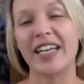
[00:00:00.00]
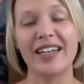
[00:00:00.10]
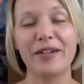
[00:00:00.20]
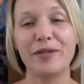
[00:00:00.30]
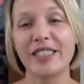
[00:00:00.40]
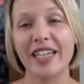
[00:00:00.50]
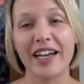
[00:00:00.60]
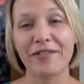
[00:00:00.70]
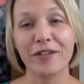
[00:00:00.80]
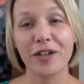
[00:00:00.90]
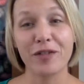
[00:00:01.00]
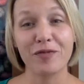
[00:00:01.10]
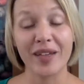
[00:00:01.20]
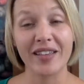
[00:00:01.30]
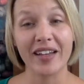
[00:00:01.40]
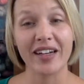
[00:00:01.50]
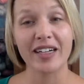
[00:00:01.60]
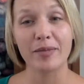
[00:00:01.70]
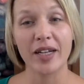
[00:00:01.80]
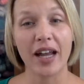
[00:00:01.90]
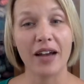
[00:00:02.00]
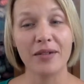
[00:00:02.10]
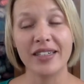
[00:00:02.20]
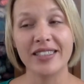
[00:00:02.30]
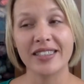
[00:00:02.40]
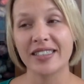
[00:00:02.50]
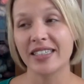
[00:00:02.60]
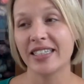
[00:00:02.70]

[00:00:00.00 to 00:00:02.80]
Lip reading: I wish I could have been there, but I was